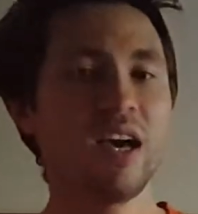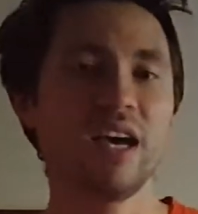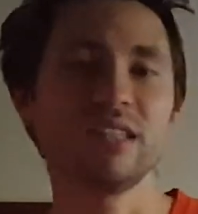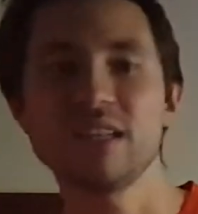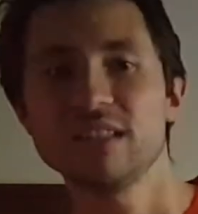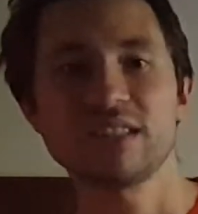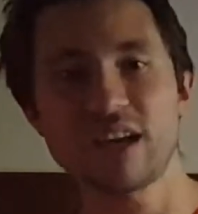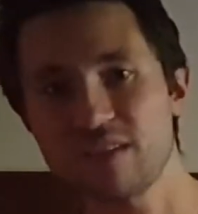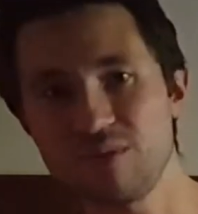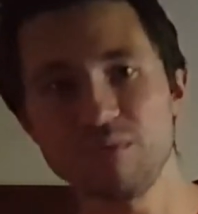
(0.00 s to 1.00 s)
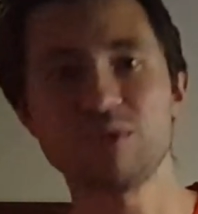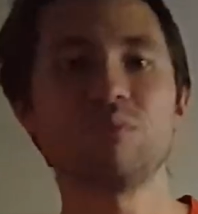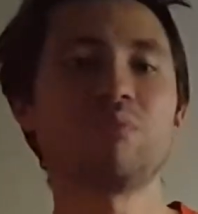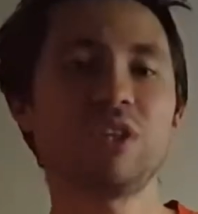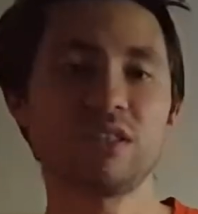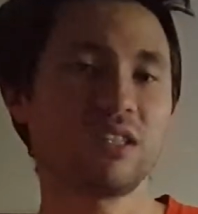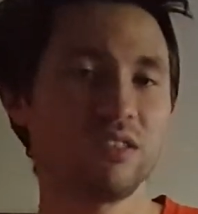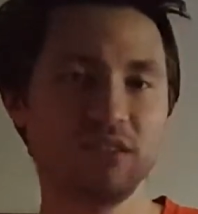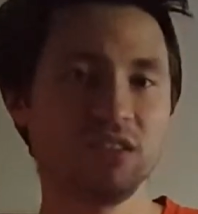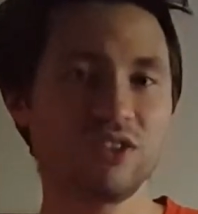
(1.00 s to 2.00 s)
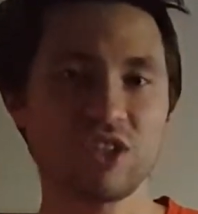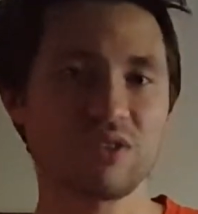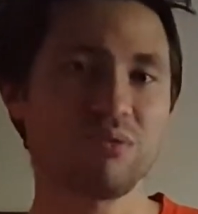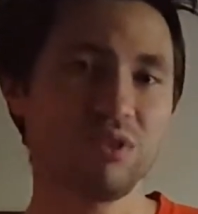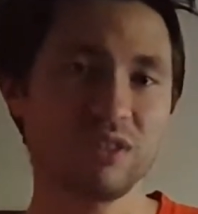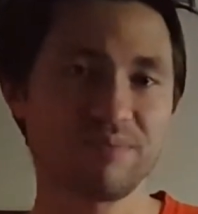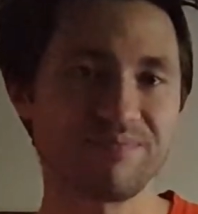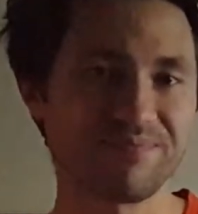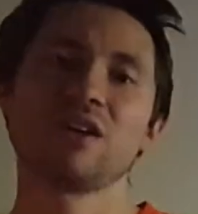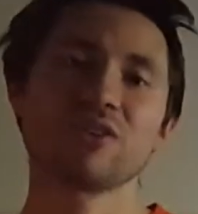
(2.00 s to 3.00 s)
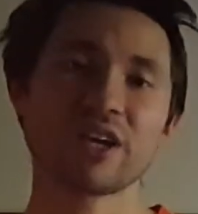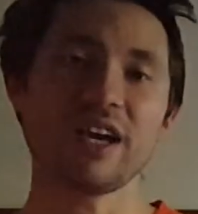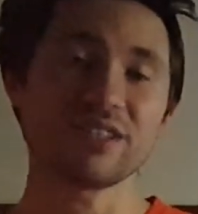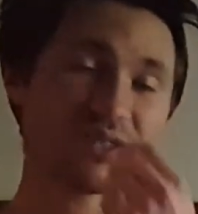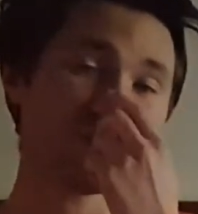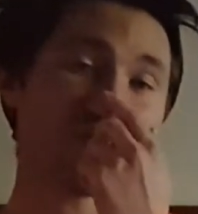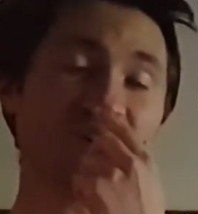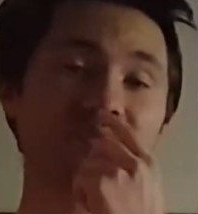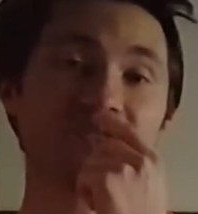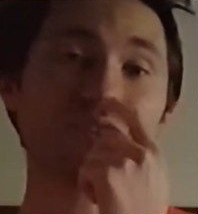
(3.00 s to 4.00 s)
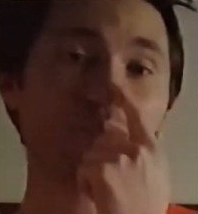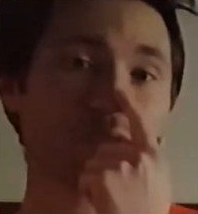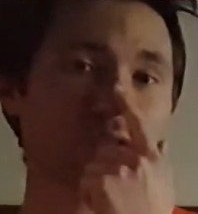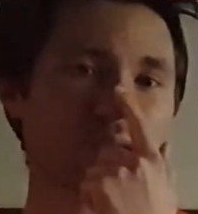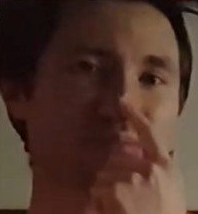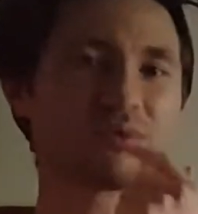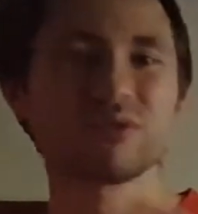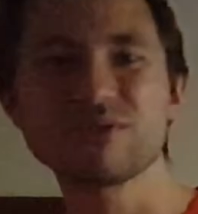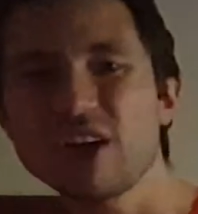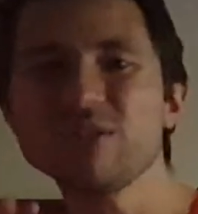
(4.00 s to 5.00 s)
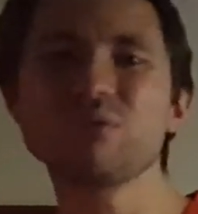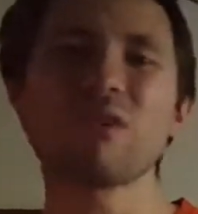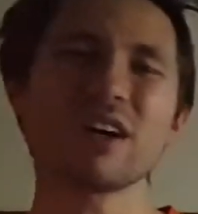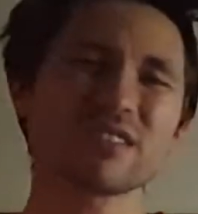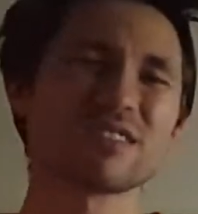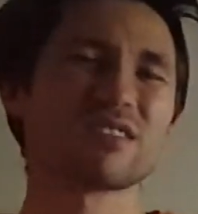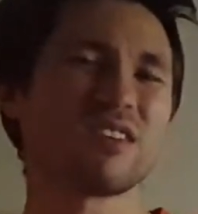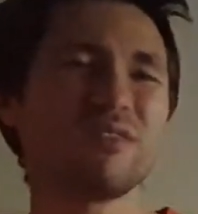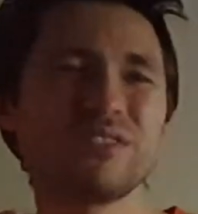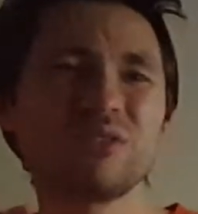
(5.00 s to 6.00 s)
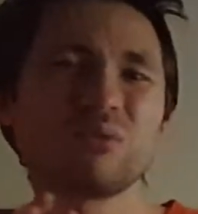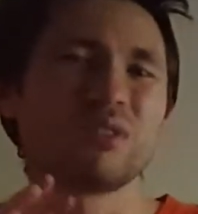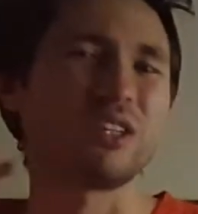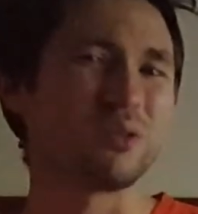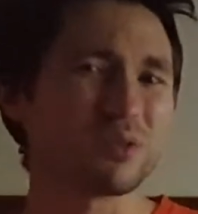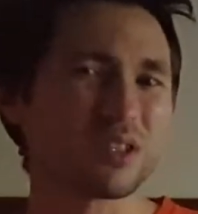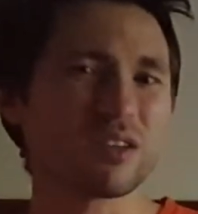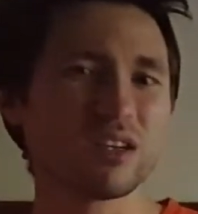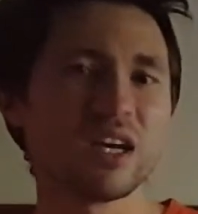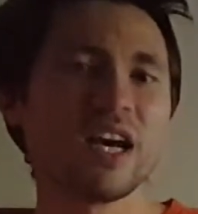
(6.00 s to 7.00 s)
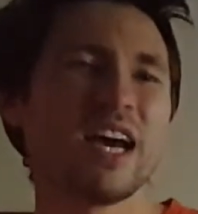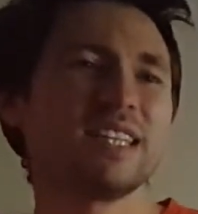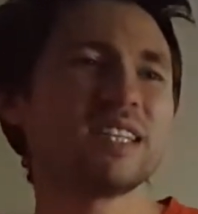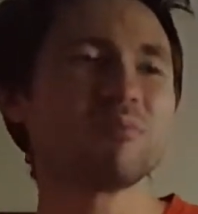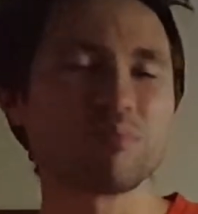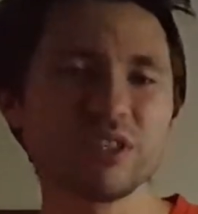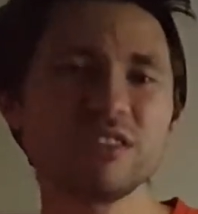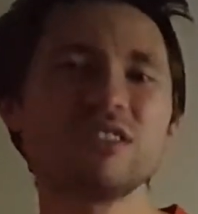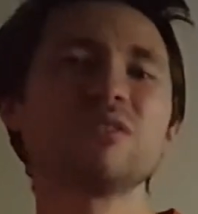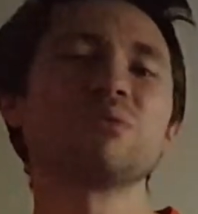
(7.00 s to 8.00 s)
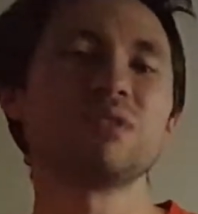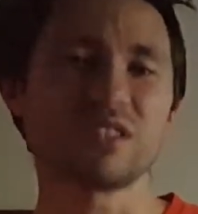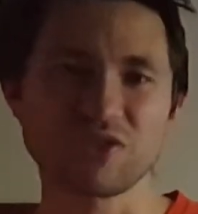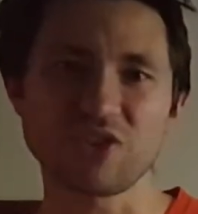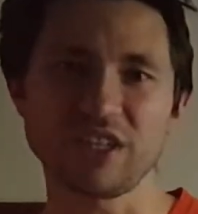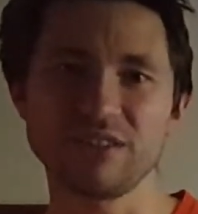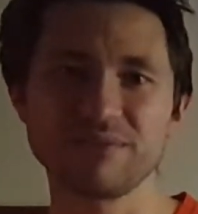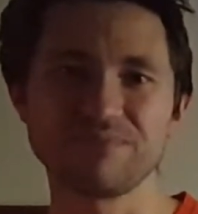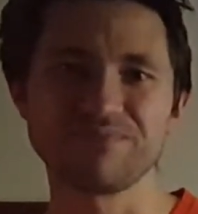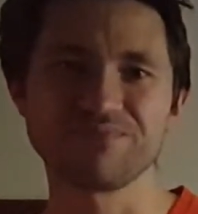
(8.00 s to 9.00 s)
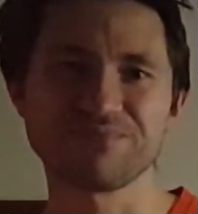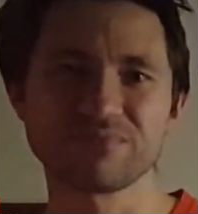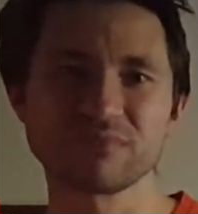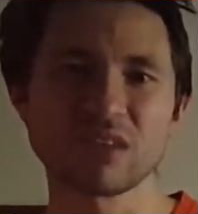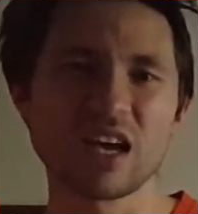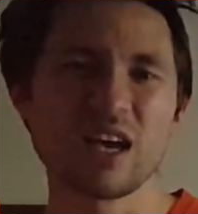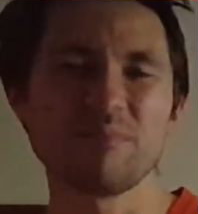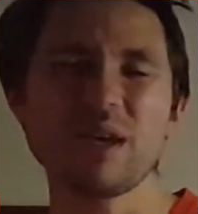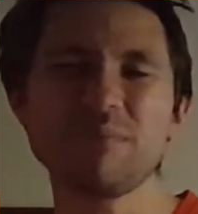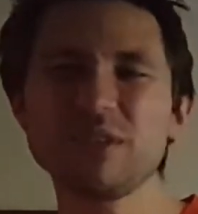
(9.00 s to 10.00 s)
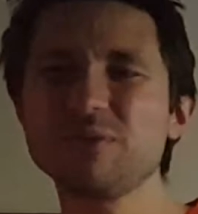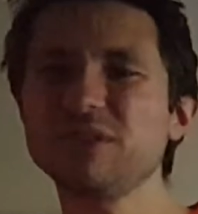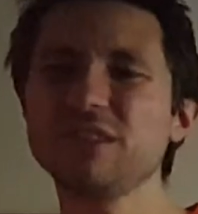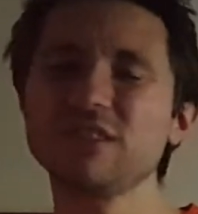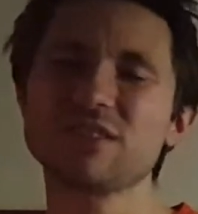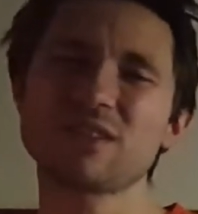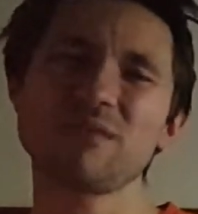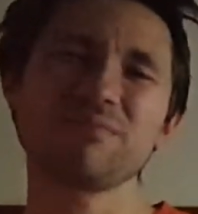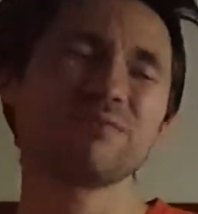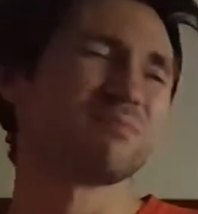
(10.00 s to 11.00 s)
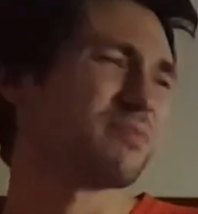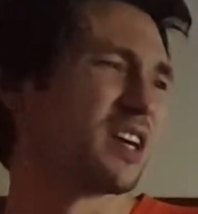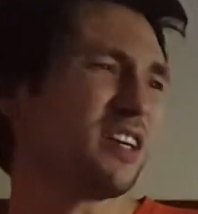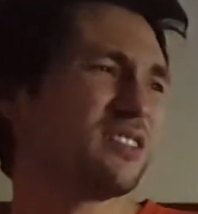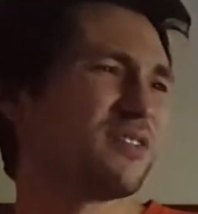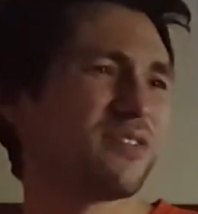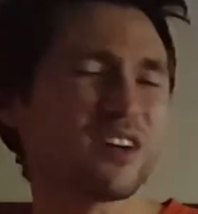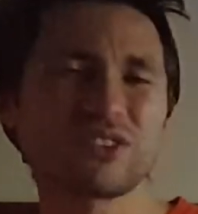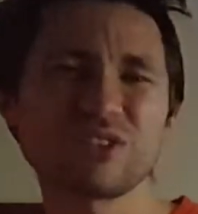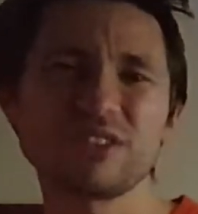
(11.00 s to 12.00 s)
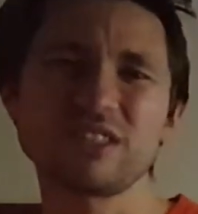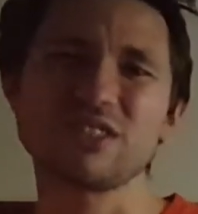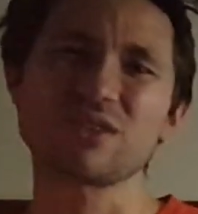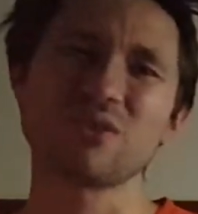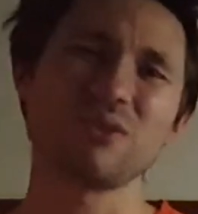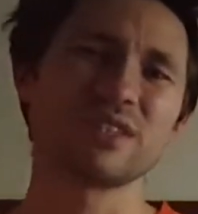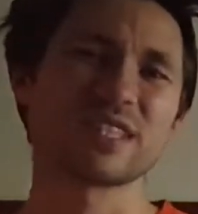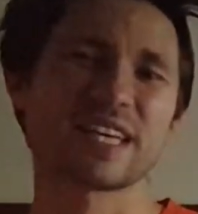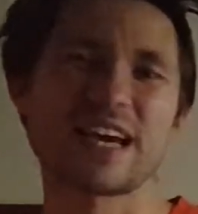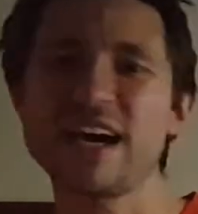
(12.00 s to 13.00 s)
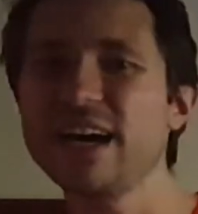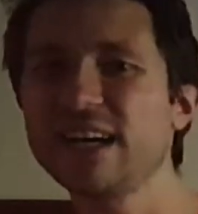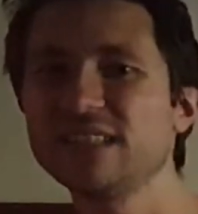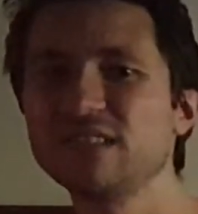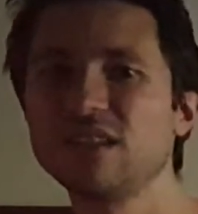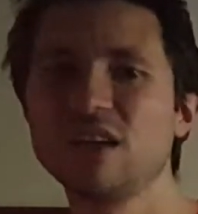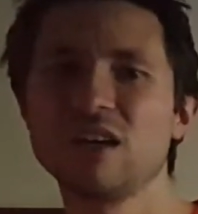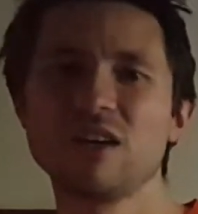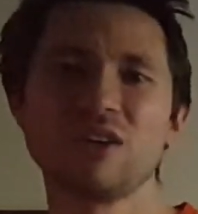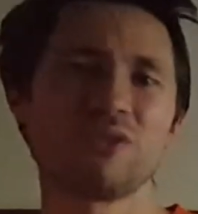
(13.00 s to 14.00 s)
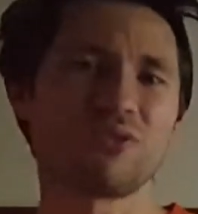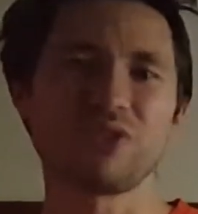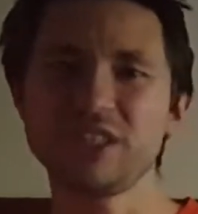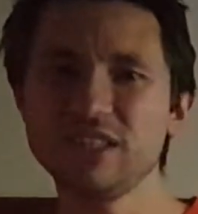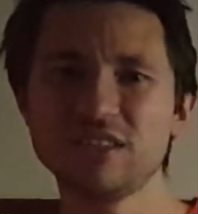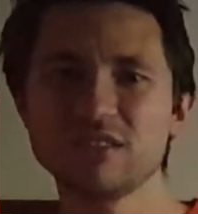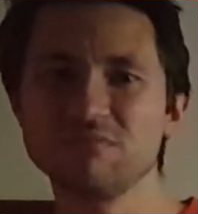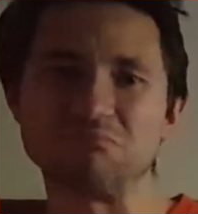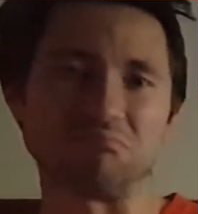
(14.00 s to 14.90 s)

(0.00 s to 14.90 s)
and then the text you want to print, and you just do it. Okay, so now in your program, try to ask something to the user and then print into the screen. Maybe you'll need some kind of function that is called scan or read.